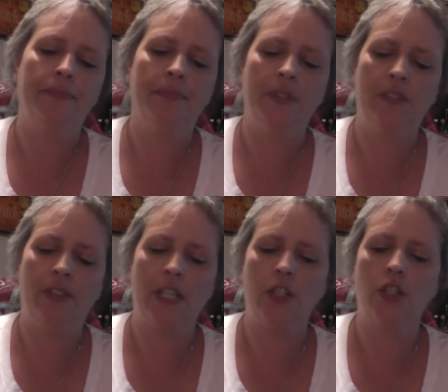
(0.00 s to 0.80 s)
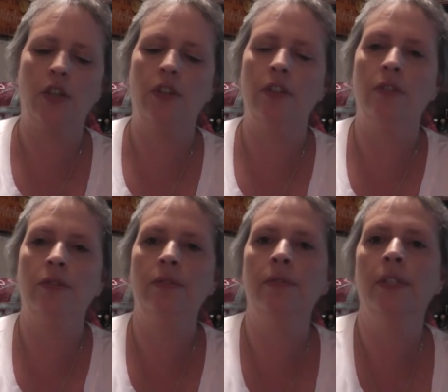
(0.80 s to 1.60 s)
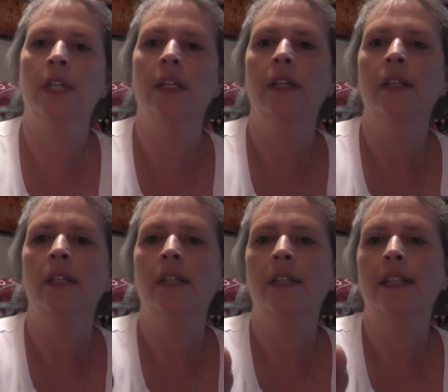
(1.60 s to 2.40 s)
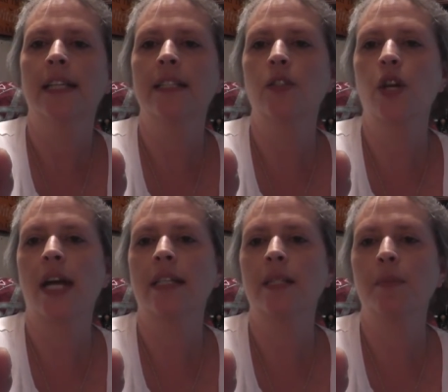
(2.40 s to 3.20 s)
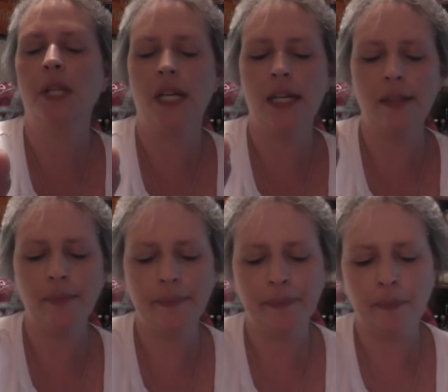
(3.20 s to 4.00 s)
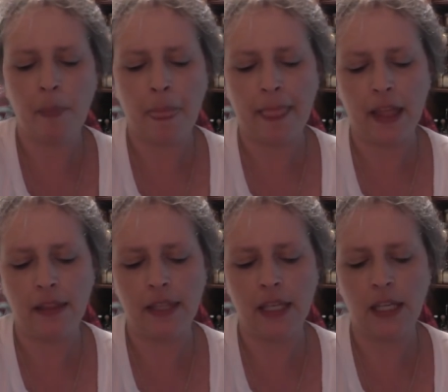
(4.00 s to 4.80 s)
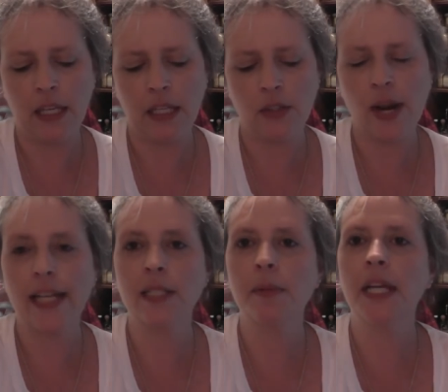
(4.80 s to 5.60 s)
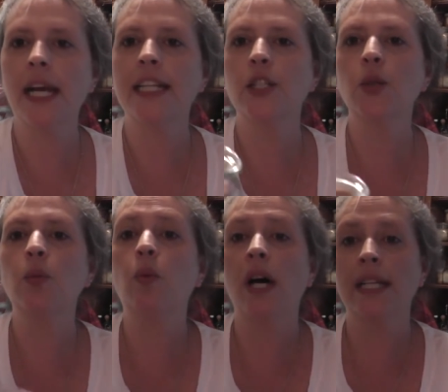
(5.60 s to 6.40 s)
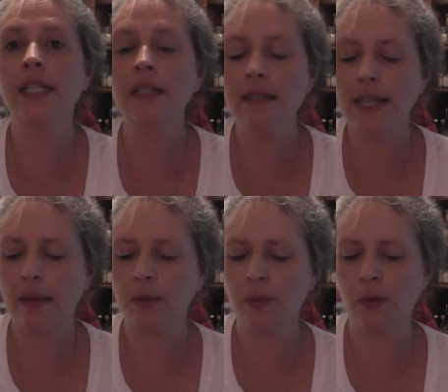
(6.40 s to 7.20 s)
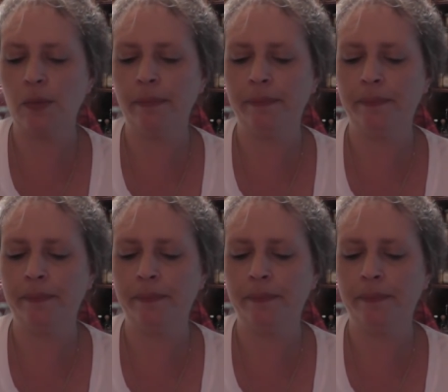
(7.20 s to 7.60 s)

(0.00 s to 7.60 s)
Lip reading: let's see if I can show you. That's dragon's blood. The dragon's blood, I do 1 tablespoon.